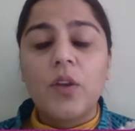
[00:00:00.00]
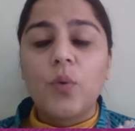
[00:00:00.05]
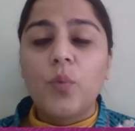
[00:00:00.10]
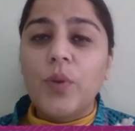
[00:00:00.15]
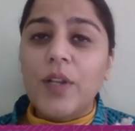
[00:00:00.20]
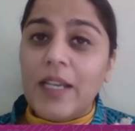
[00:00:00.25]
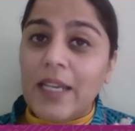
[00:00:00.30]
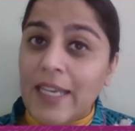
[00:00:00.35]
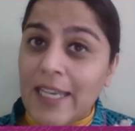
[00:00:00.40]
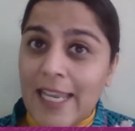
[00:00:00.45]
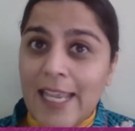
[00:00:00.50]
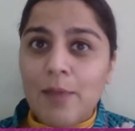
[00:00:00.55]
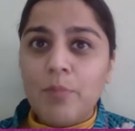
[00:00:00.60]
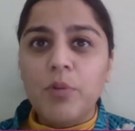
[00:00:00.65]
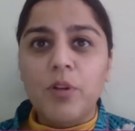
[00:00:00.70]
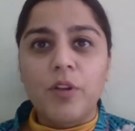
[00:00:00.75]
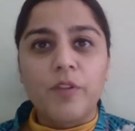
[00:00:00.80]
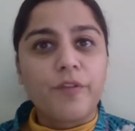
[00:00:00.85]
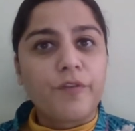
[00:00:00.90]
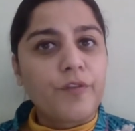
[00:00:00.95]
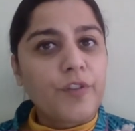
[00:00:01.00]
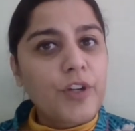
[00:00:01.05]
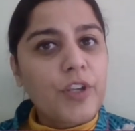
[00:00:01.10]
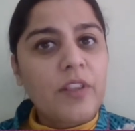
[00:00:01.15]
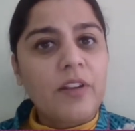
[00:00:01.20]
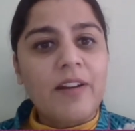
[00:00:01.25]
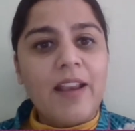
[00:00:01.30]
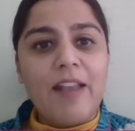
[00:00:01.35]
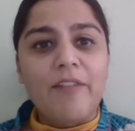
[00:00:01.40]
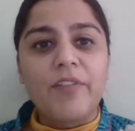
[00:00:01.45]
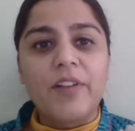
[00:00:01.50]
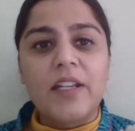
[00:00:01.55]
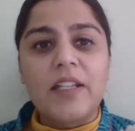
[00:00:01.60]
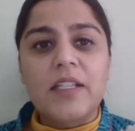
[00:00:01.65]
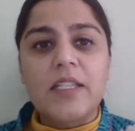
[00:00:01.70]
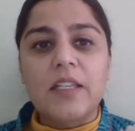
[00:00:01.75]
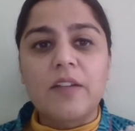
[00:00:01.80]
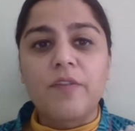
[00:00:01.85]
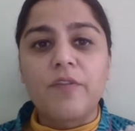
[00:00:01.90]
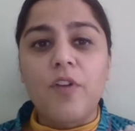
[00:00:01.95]
will enable further
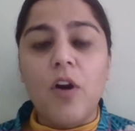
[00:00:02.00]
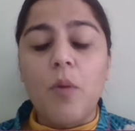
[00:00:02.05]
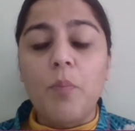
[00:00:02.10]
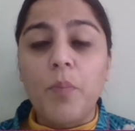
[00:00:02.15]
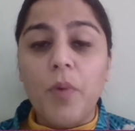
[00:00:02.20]
evidence-informed